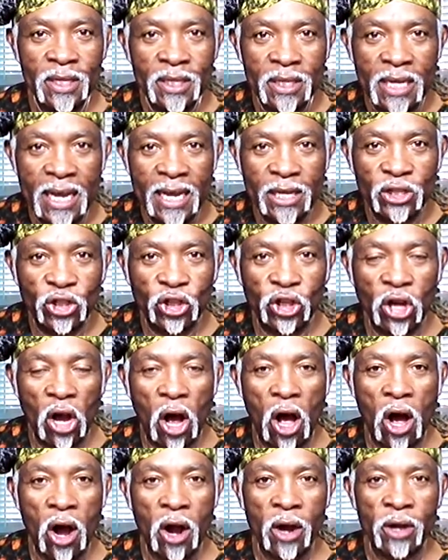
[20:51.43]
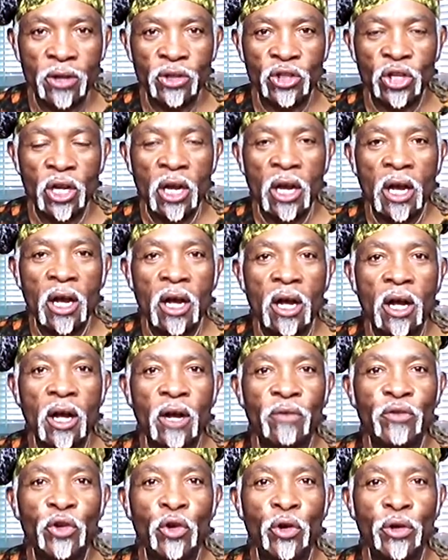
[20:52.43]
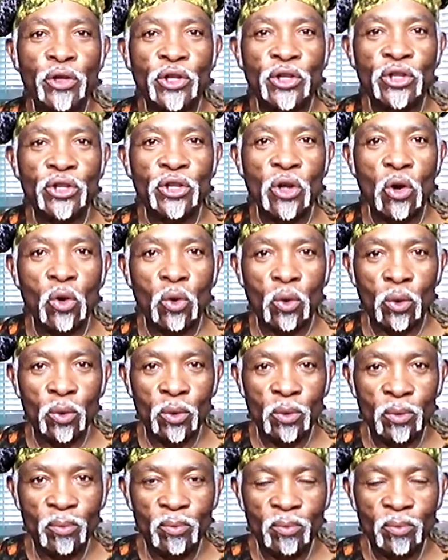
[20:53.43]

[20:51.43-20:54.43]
Take charge of your soul.